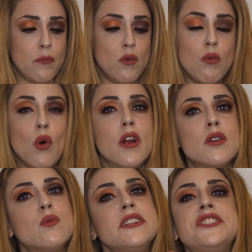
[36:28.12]

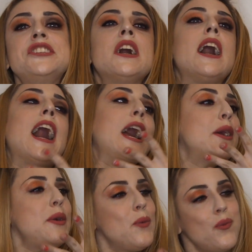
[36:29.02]
reward, which
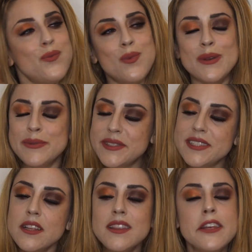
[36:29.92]
I
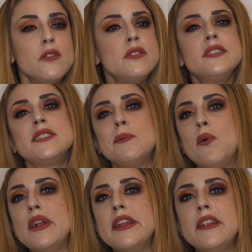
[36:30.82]
was a little
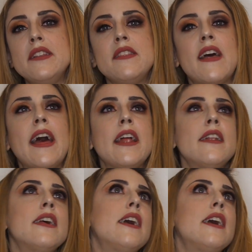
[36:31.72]
disappointed that